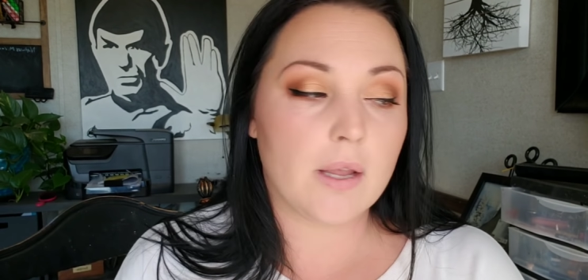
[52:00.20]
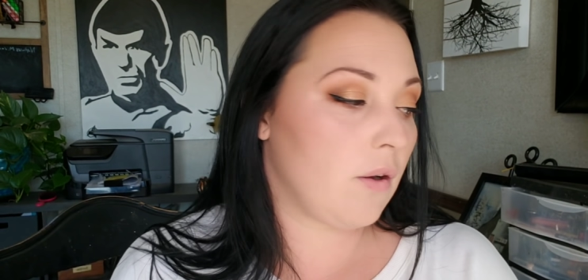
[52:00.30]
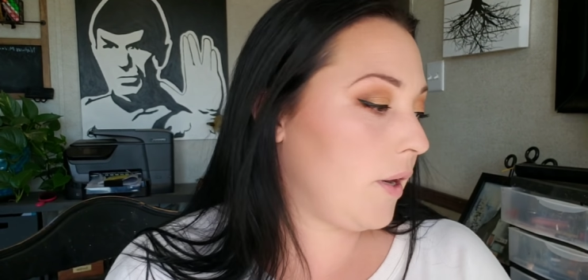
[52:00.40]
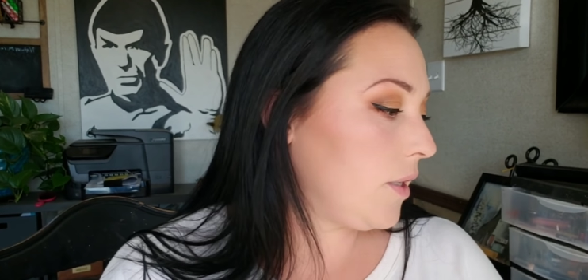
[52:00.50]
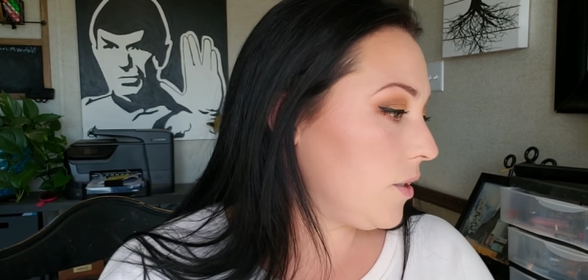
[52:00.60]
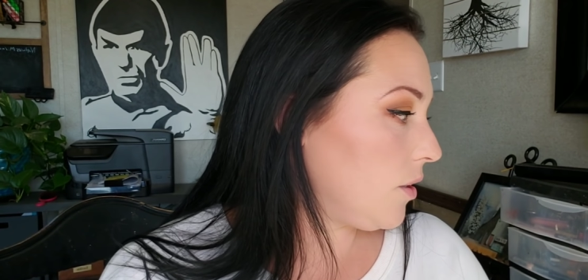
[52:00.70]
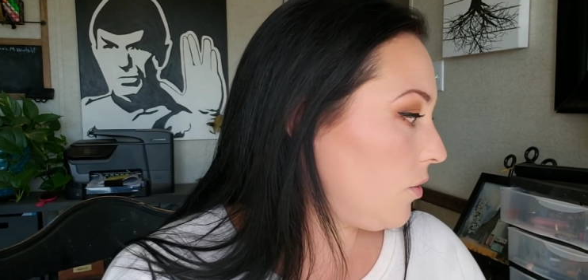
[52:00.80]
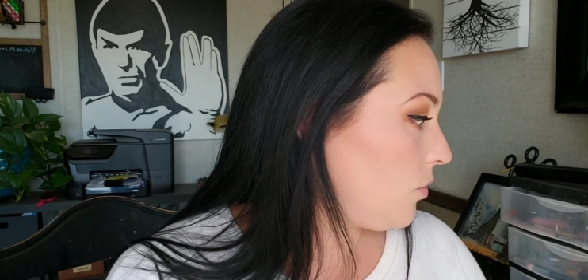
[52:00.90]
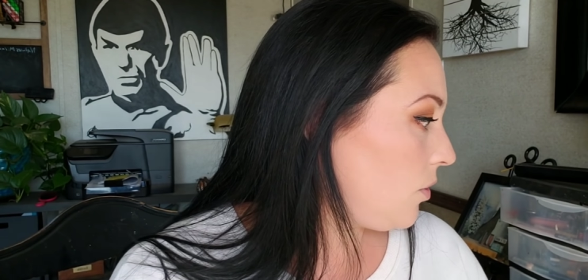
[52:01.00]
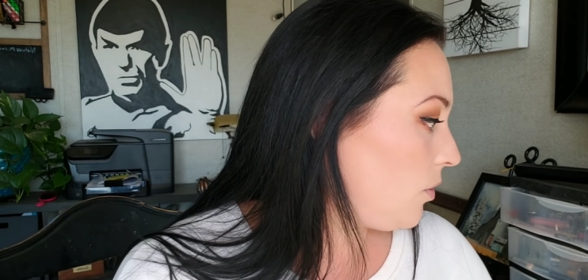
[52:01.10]
All right,
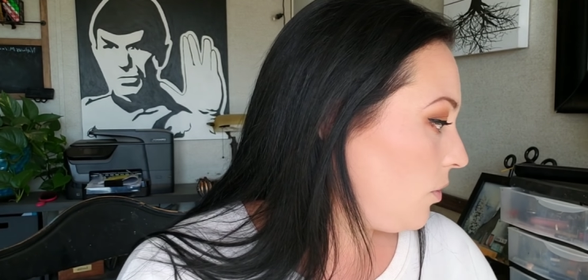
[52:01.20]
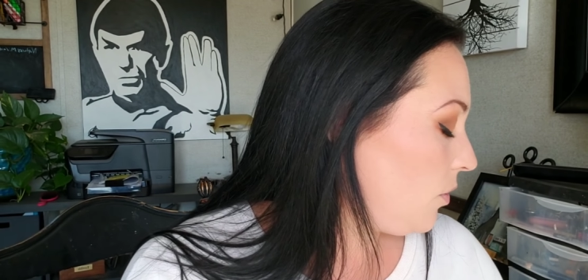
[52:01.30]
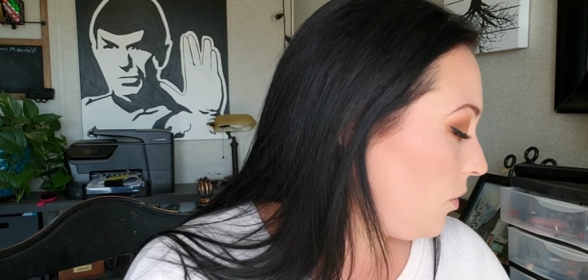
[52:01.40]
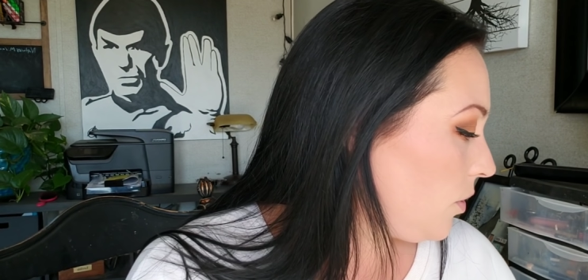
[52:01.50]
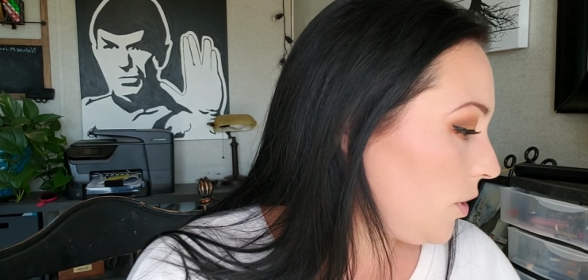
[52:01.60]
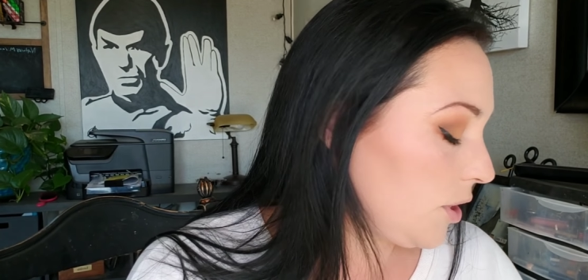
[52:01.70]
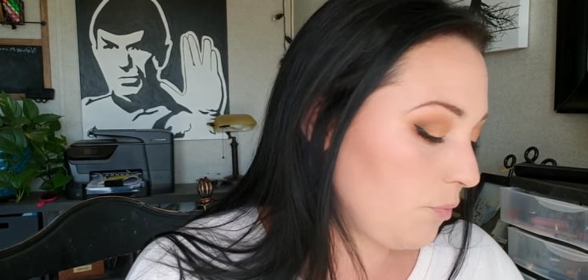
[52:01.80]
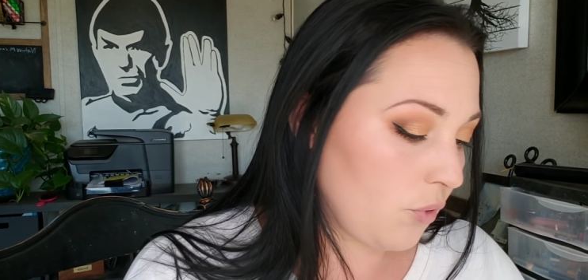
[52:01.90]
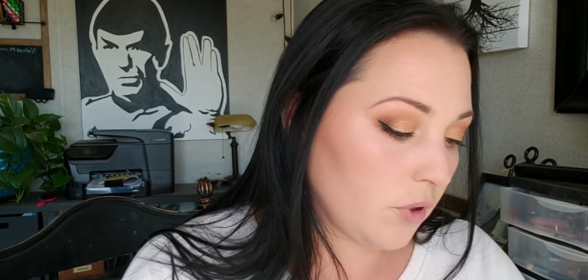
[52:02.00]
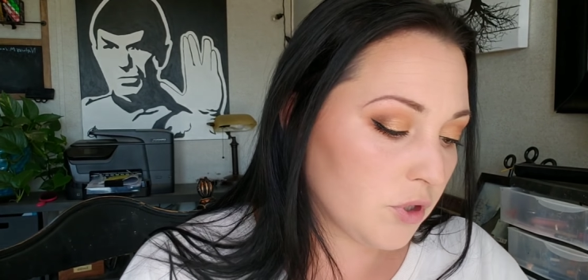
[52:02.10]
so it's
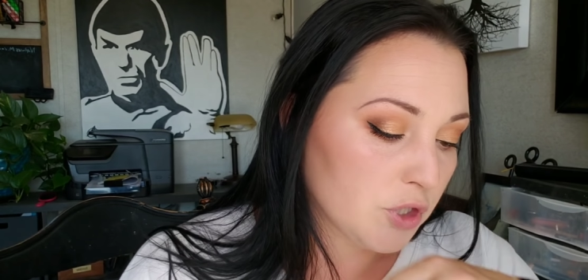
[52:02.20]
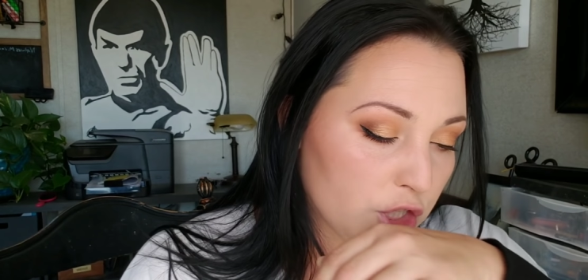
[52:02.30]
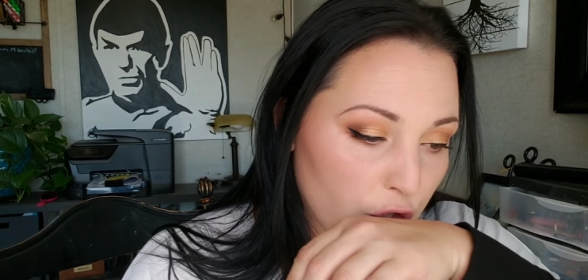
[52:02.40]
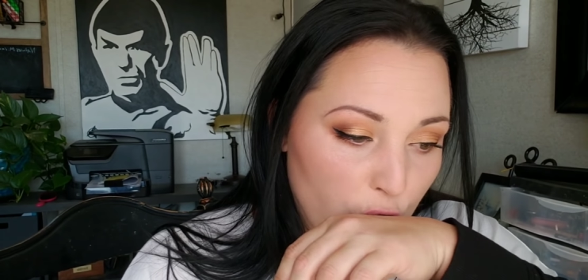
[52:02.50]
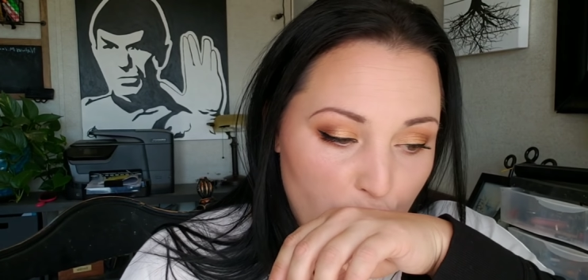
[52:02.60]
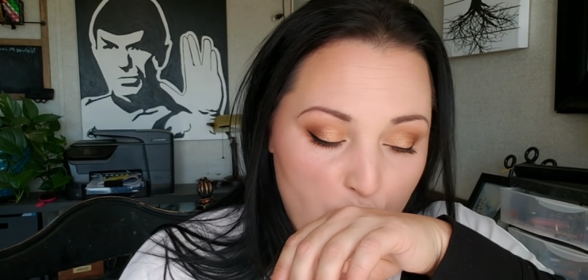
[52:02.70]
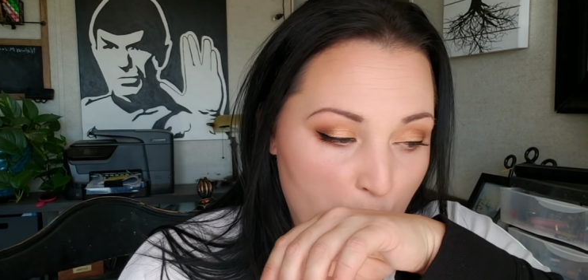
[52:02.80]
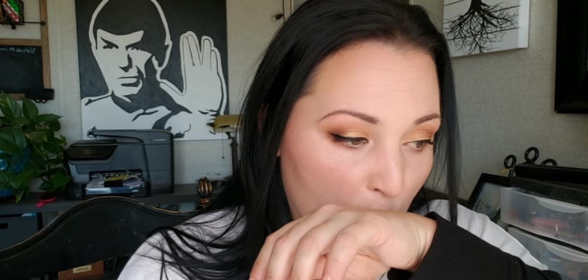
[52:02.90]
important to